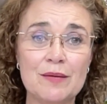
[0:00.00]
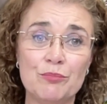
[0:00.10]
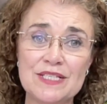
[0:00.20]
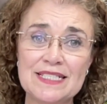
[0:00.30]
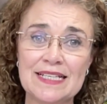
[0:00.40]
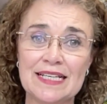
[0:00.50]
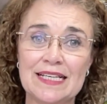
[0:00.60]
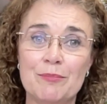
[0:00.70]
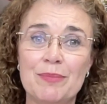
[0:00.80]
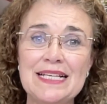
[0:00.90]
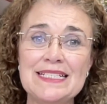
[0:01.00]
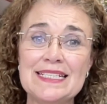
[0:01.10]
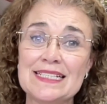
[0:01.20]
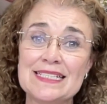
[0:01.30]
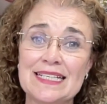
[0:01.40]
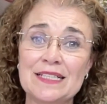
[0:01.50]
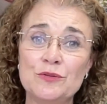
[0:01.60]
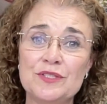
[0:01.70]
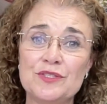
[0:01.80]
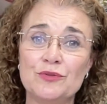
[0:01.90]
Presently, a basic
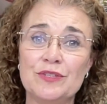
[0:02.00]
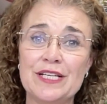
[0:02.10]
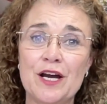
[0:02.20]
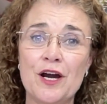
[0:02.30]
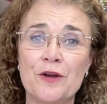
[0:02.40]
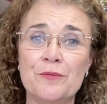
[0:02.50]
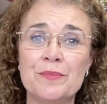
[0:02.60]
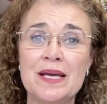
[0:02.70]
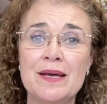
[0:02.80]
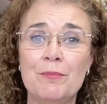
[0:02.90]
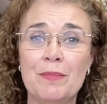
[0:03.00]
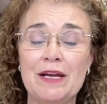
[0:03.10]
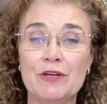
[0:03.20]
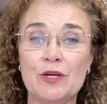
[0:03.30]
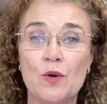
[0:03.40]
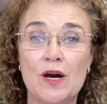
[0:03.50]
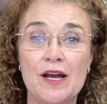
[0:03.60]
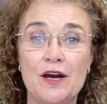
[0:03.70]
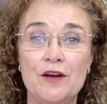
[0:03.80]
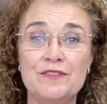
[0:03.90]
single-storey home may
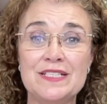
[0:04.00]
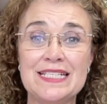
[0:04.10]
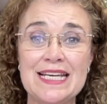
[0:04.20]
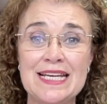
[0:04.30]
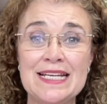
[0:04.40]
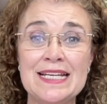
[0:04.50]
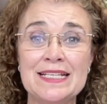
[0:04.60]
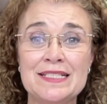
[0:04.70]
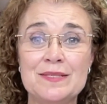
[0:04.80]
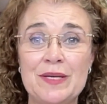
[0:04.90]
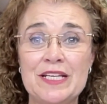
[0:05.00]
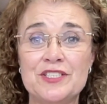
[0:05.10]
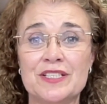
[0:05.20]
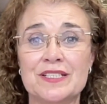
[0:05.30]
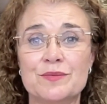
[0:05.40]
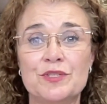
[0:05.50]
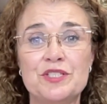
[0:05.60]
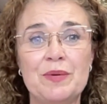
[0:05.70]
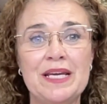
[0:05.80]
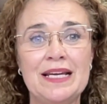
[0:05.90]
require over 10 inspections,
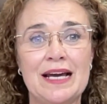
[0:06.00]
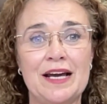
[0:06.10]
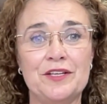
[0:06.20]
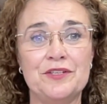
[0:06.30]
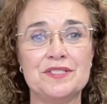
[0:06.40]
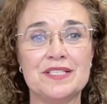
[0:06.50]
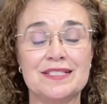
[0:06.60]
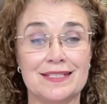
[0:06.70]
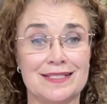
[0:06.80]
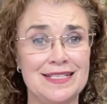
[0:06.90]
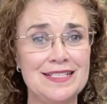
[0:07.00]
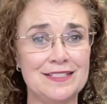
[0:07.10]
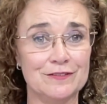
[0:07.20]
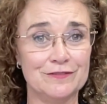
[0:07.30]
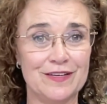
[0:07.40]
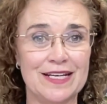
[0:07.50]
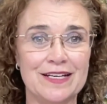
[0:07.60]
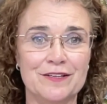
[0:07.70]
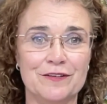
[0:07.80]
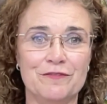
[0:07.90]
which Pink argues is excessive and
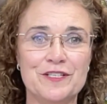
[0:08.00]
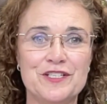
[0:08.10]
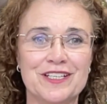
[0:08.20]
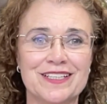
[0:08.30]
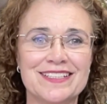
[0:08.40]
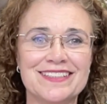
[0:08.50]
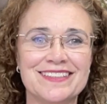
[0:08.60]
inefficient.